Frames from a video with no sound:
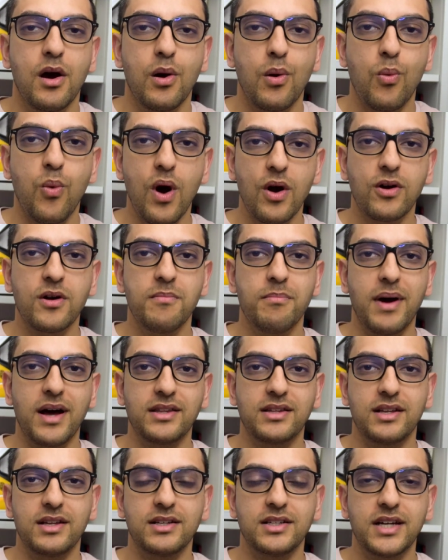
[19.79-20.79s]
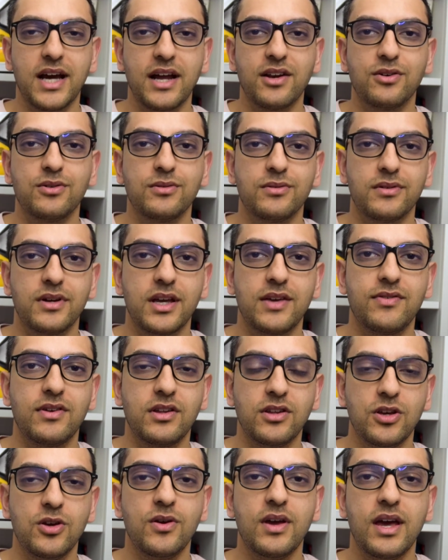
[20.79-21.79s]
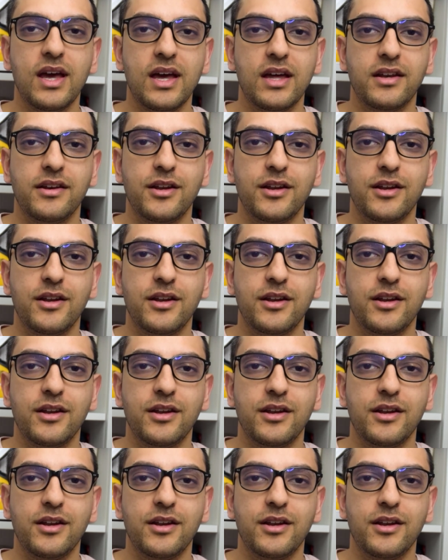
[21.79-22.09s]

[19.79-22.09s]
Welcome back to the channel. If you're new here,